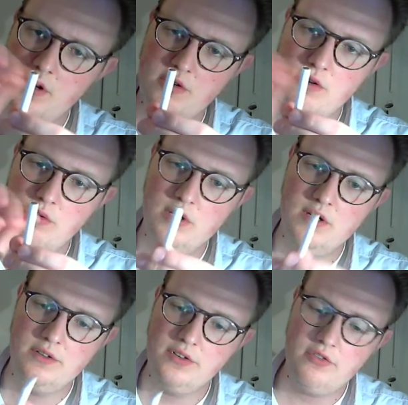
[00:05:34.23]
no
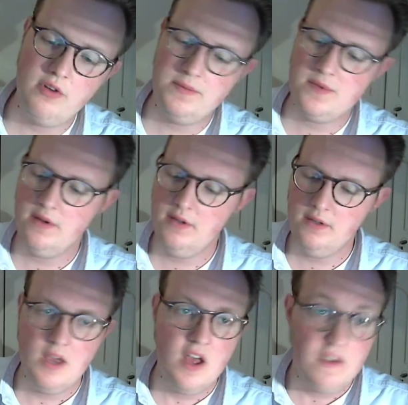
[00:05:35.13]
little strips on
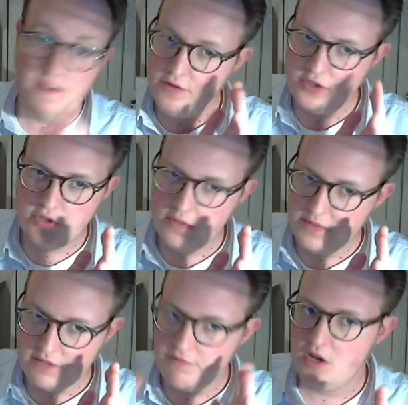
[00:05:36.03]
it. Those
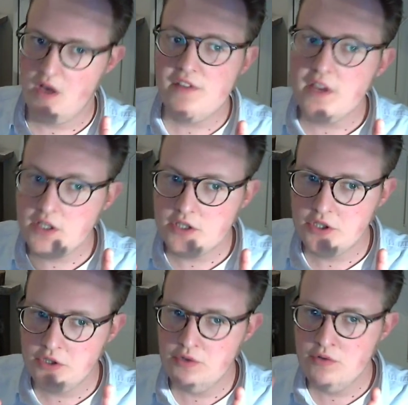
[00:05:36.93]
strips have nothing to
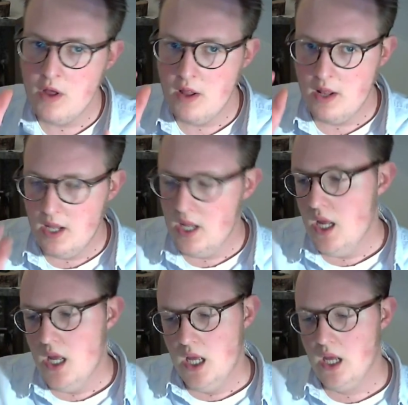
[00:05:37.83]
do
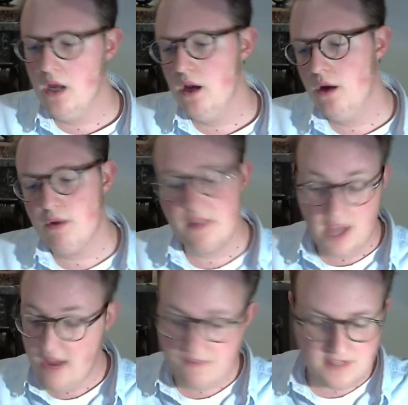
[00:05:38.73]
with
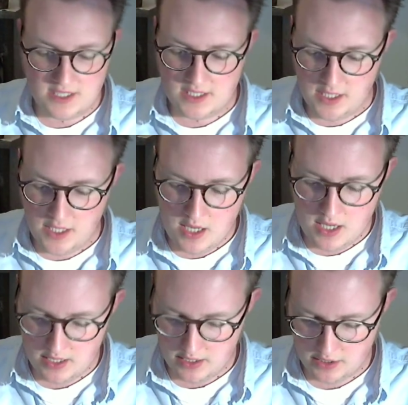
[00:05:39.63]
efficacy.
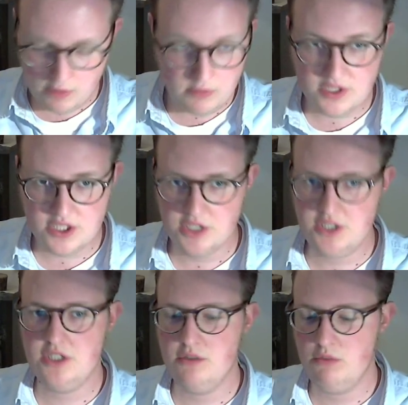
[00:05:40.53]
No, it's
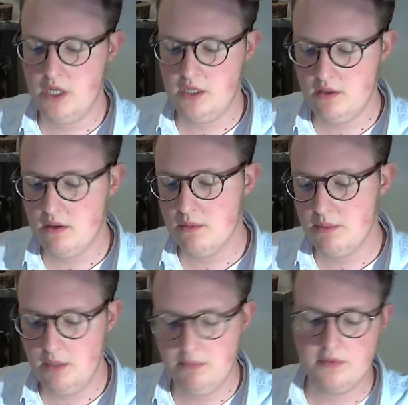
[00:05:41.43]
just the way the
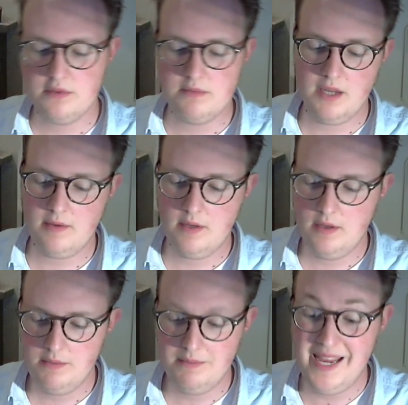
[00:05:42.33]
paper is
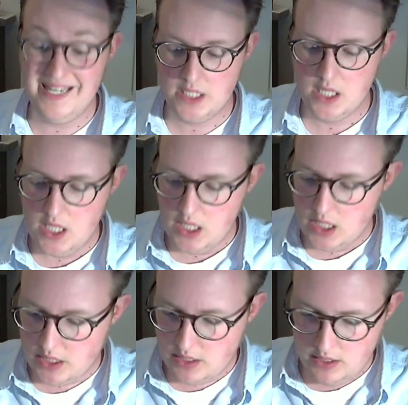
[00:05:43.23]
made.
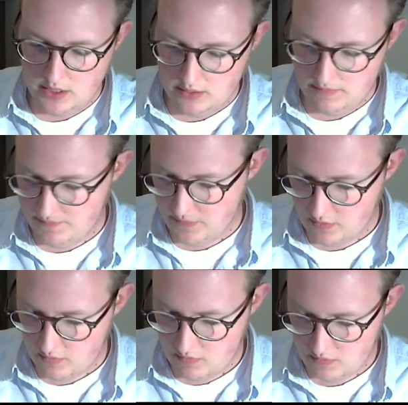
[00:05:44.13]
And
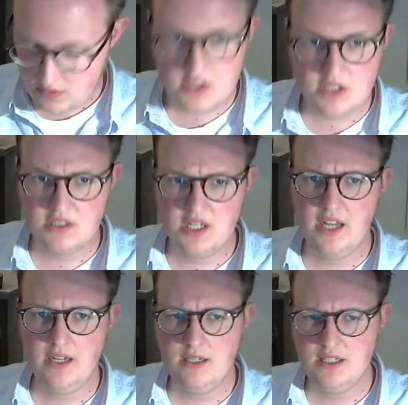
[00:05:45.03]
yeah, just because
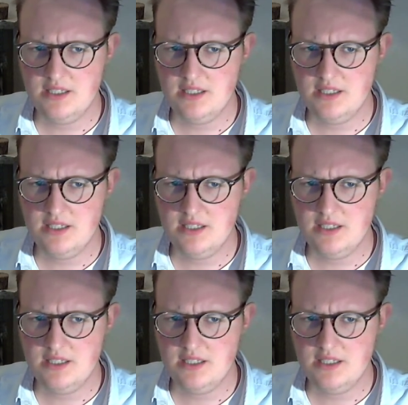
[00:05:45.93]
that,